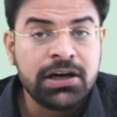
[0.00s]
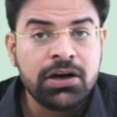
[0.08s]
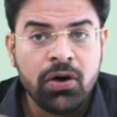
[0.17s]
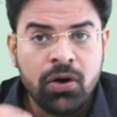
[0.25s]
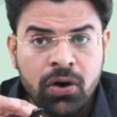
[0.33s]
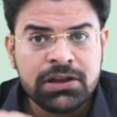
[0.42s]
all
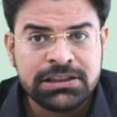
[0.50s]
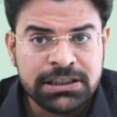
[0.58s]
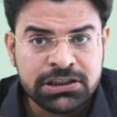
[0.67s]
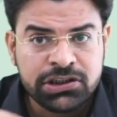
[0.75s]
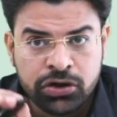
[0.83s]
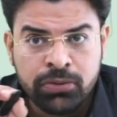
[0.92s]
the 6
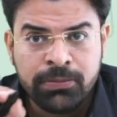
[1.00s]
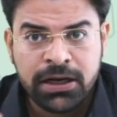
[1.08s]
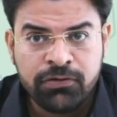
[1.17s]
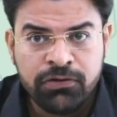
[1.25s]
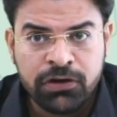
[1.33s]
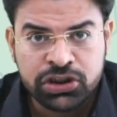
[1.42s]
trigonometric
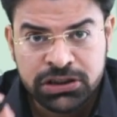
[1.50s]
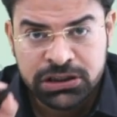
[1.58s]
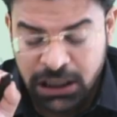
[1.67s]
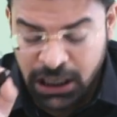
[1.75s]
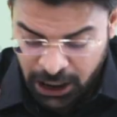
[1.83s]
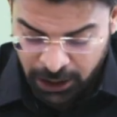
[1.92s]
functions
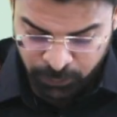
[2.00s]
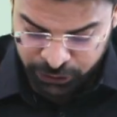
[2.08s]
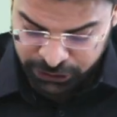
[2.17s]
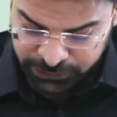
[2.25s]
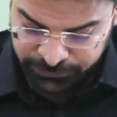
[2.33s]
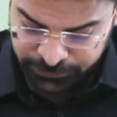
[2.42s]
are positive.
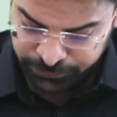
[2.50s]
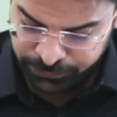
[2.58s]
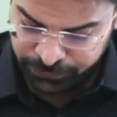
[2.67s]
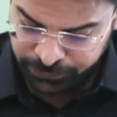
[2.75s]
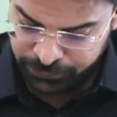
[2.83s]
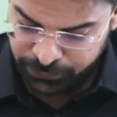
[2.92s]

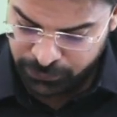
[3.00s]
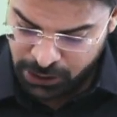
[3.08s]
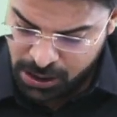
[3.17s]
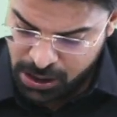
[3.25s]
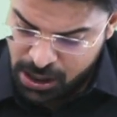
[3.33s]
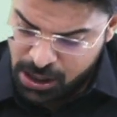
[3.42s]

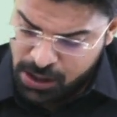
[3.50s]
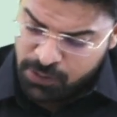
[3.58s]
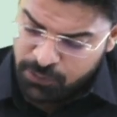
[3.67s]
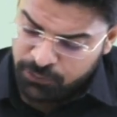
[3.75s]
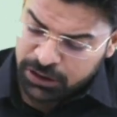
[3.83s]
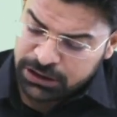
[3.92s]
For
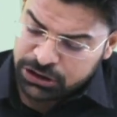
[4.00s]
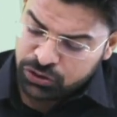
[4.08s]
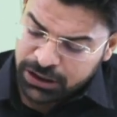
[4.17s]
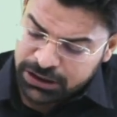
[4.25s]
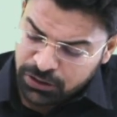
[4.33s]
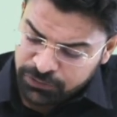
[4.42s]
the choice
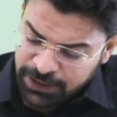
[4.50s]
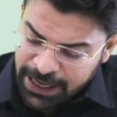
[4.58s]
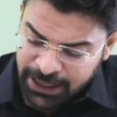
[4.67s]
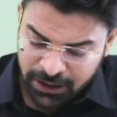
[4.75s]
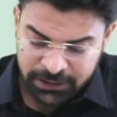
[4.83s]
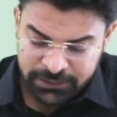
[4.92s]
of
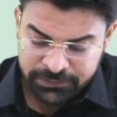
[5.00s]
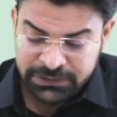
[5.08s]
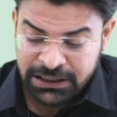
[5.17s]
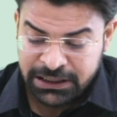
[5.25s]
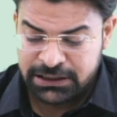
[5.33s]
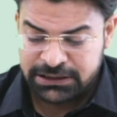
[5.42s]
angle in
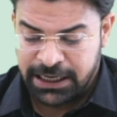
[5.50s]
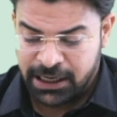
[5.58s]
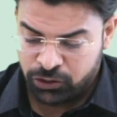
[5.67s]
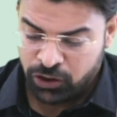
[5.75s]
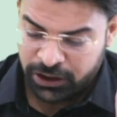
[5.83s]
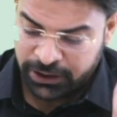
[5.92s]
the second
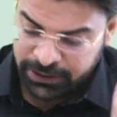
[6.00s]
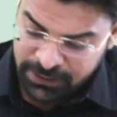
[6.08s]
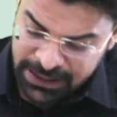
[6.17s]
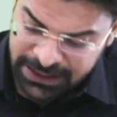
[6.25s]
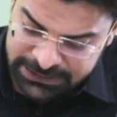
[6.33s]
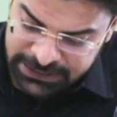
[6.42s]
quadrant, let's
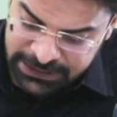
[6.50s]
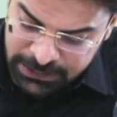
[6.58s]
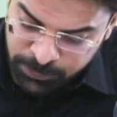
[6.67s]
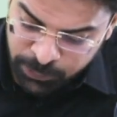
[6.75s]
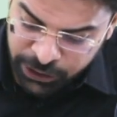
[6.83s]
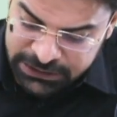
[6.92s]
say the
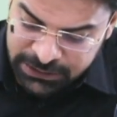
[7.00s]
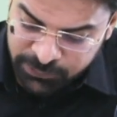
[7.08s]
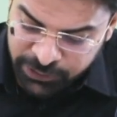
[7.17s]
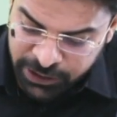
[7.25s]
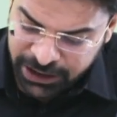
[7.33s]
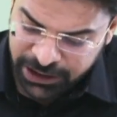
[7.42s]
point is somewhere
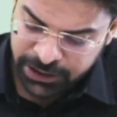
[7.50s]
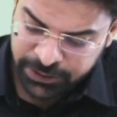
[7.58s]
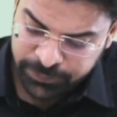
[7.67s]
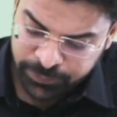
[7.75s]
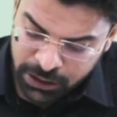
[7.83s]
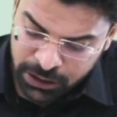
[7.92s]
here.
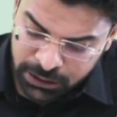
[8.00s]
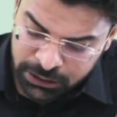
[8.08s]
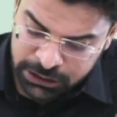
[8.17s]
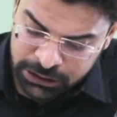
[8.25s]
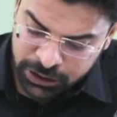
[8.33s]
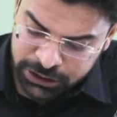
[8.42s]
The
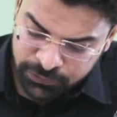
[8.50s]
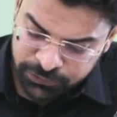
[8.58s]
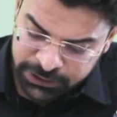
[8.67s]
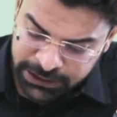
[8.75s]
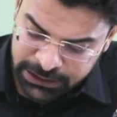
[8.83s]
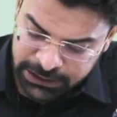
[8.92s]
choice of
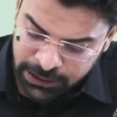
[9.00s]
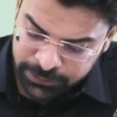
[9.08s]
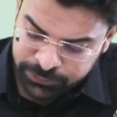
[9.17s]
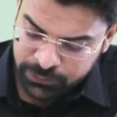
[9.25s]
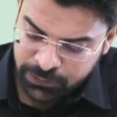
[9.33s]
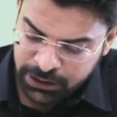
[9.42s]
theta
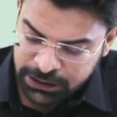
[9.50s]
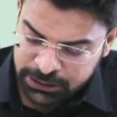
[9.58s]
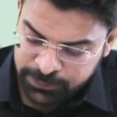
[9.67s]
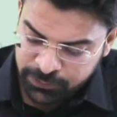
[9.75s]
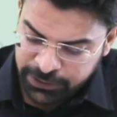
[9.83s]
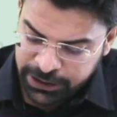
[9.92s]
is
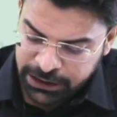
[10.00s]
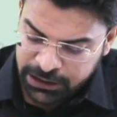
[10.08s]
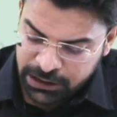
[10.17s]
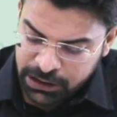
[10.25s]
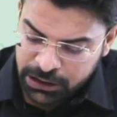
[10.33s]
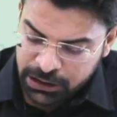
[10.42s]

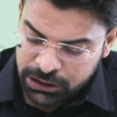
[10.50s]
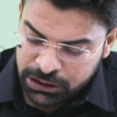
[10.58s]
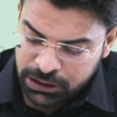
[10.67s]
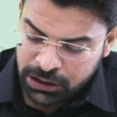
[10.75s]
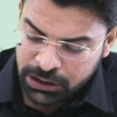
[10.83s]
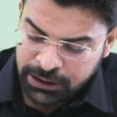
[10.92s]
between
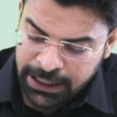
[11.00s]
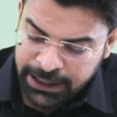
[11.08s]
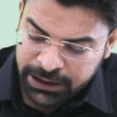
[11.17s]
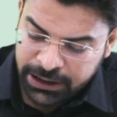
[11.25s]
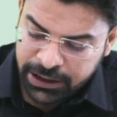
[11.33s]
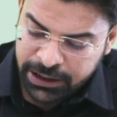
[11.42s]
90
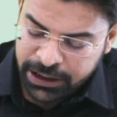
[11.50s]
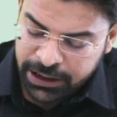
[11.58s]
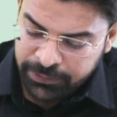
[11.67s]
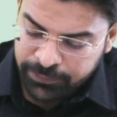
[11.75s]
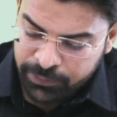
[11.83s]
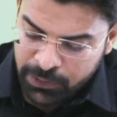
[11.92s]
degree
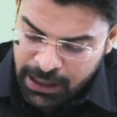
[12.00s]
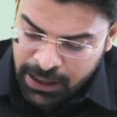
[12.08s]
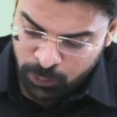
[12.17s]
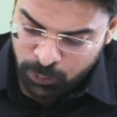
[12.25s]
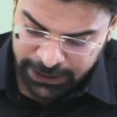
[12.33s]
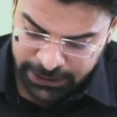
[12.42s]
and
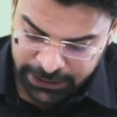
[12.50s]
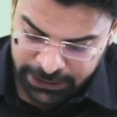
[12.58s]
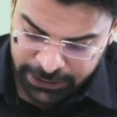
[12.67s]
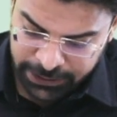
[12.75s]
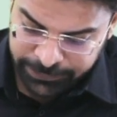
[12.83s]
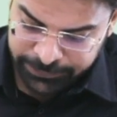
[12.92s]
180 degree.
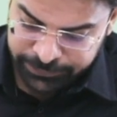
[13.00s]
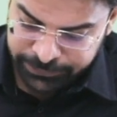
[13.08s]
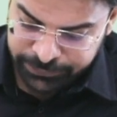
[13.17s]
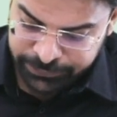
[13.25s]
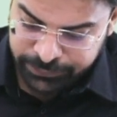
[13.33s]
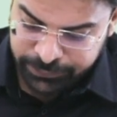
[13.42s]

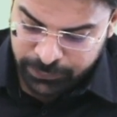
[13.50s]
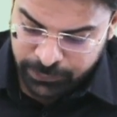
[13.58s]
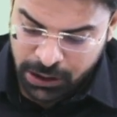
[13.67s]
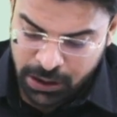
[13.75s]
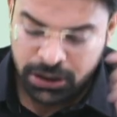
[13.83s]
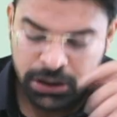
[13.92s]

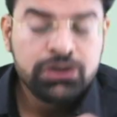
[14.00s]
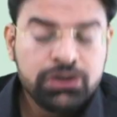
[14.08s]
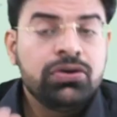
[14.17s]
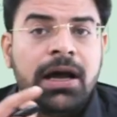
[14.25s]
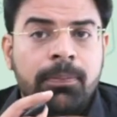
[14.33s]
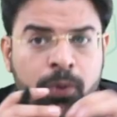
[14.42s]
So
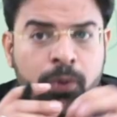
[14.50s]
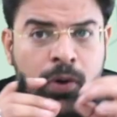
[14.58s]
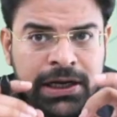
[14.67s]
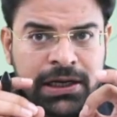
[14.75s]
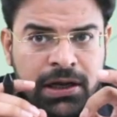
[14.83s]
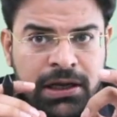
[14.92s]
the point
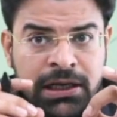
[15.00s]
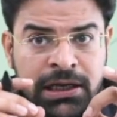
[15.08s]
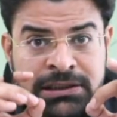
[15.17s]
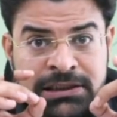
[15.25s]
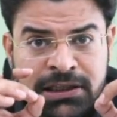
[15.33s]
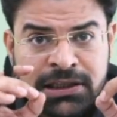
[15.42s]
is in
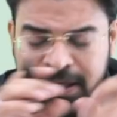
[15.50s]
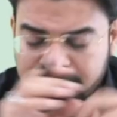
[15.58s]
the second